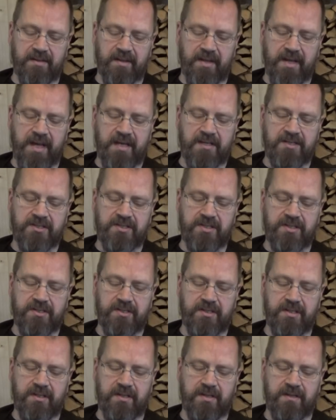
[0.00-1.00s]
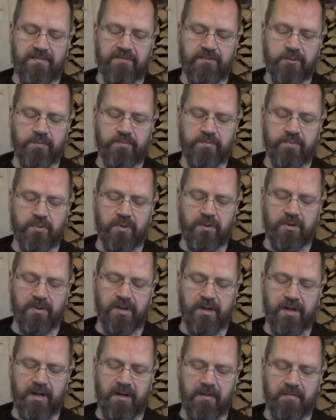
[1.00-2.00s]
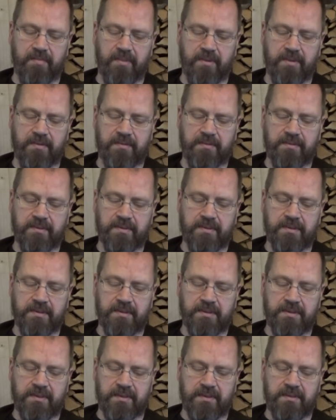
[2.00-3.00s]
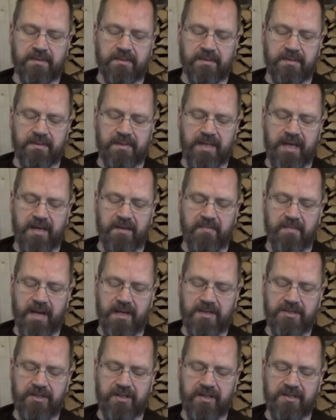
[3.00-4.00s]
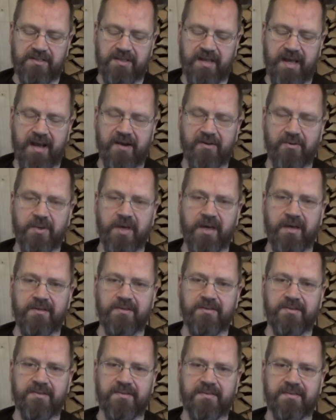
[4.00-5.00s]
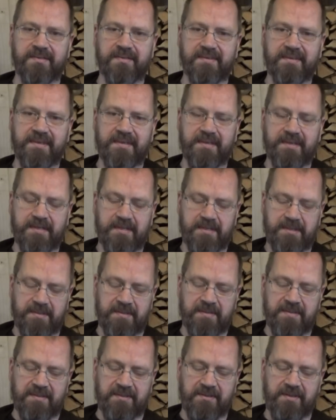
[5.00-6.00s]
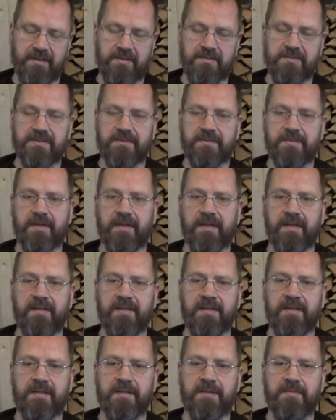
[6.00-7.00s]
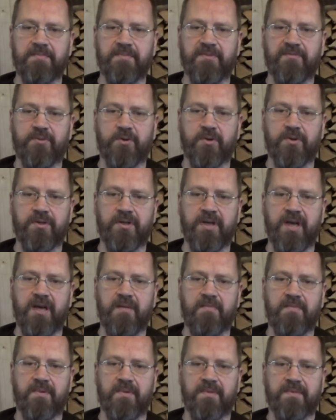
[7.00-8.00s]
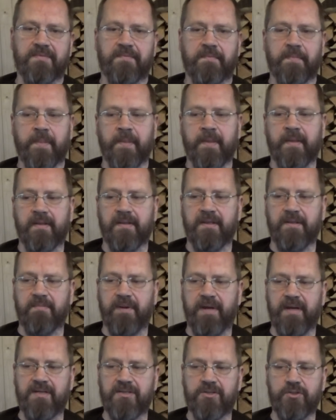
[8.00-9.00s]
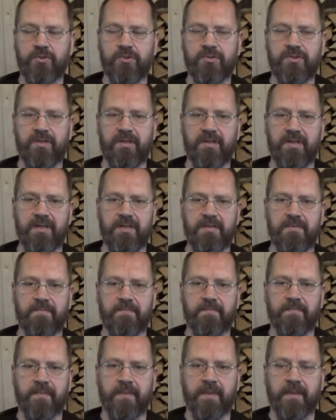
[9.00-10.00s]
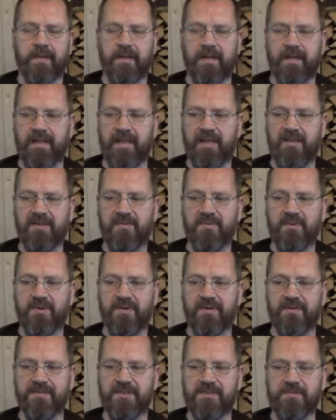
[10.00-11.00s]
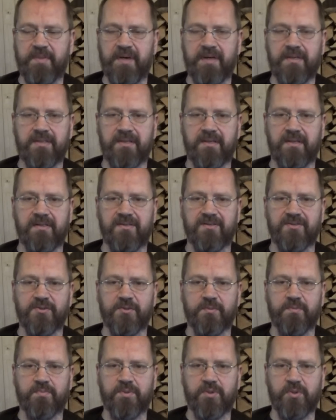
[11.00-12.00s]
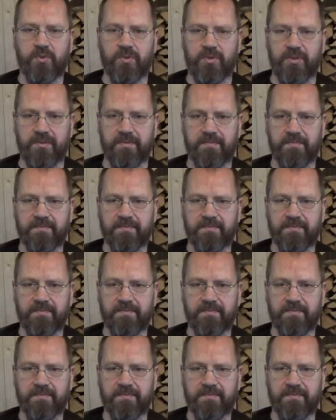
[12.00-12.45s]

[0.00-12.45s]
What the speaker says: Exeter Football Club. They had a match against Harrogate. Okay, and before the game, the players took the knee, and then there were spectators who booed.